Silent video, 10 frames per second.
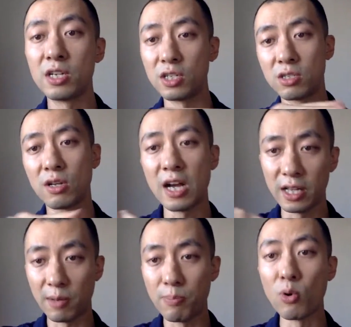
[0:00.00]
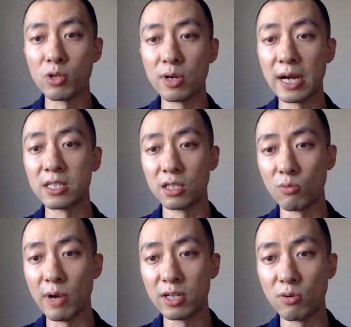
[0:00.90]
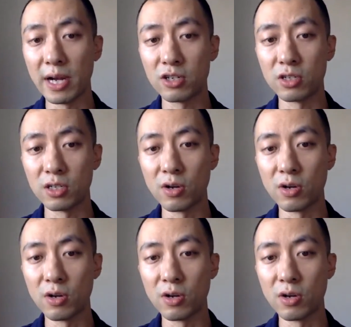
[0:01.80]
just to kind of like point you guys in the right direction.